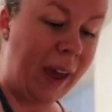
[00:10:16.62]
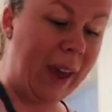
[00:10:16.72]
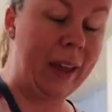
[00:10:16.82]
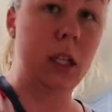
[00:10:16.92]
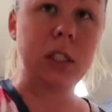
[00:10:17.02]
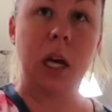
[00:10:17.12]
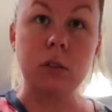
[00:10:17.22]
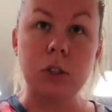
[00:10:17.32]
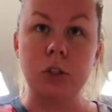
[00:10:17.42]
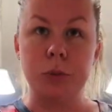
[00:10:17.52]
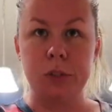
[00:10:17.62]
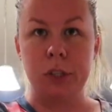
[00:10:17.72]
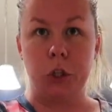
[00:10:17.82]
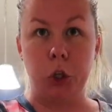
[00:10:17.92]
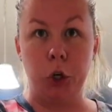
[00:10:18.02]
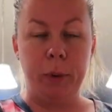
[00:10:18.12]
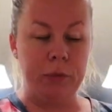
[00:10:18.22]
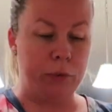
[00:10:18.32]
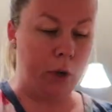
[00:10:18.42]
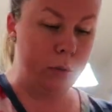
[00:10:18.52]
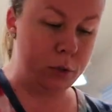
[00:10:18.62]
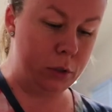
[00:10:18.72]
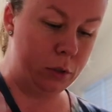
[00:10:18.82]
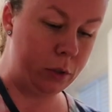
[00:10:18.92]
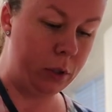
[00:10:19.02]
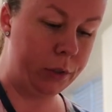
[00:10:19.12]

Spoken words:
And the sausage was so a little bit frozen.